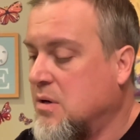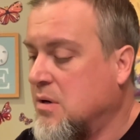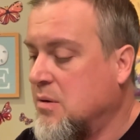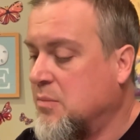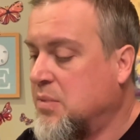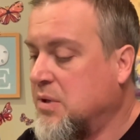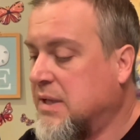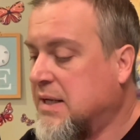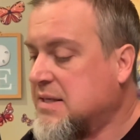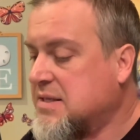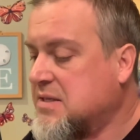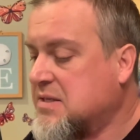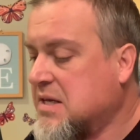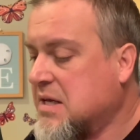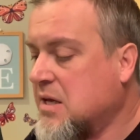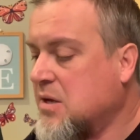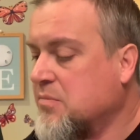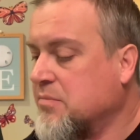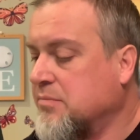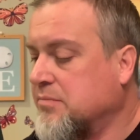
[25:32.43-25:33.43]
But let's
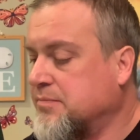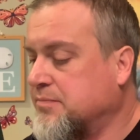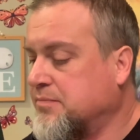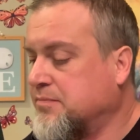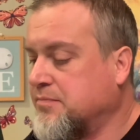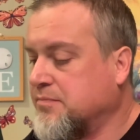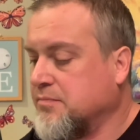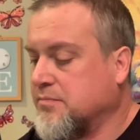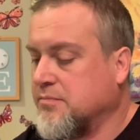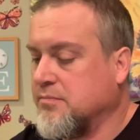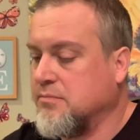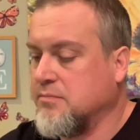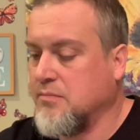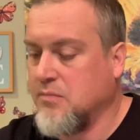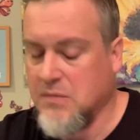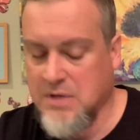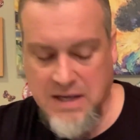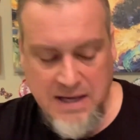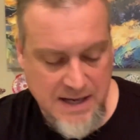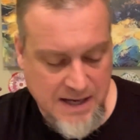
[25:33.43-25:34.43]
see
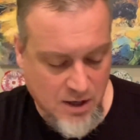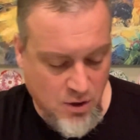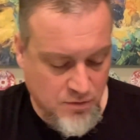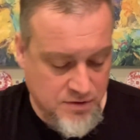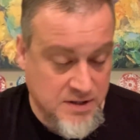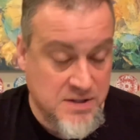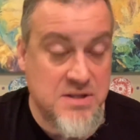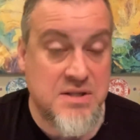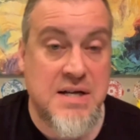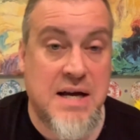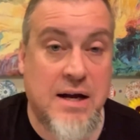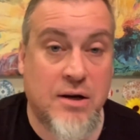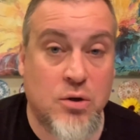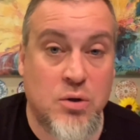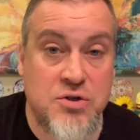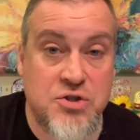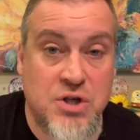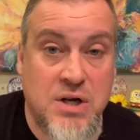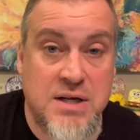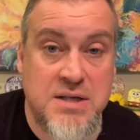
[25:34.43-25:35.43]
how this taco
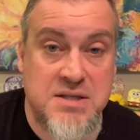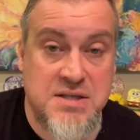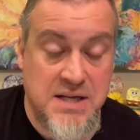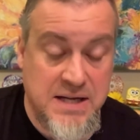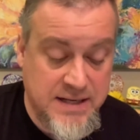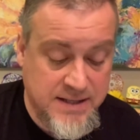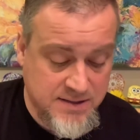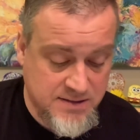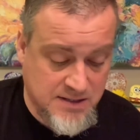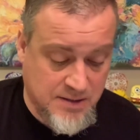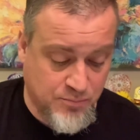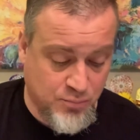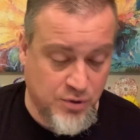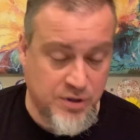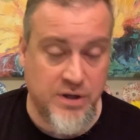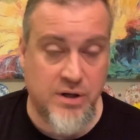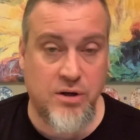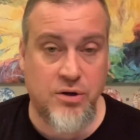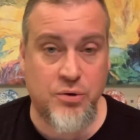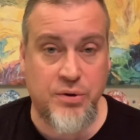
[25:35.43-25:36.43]
sauce tastes. I'm pretty
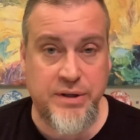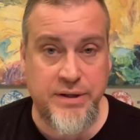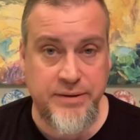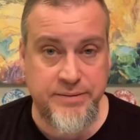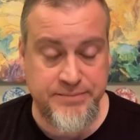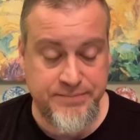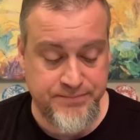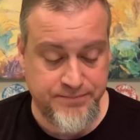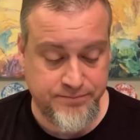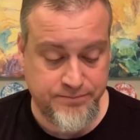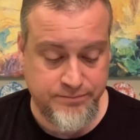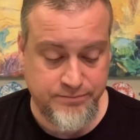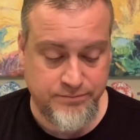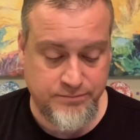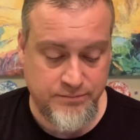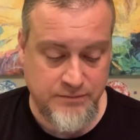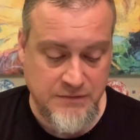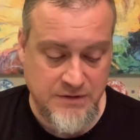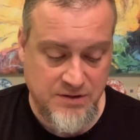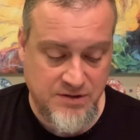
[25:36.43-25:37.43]
hungry.
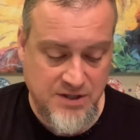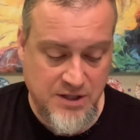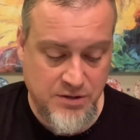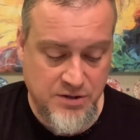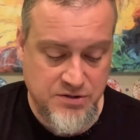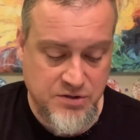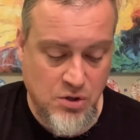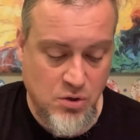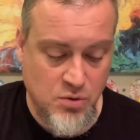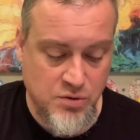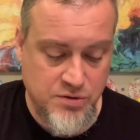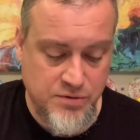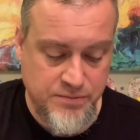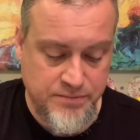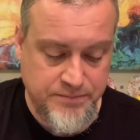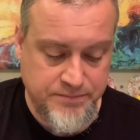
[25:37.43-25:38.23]
See how this goes.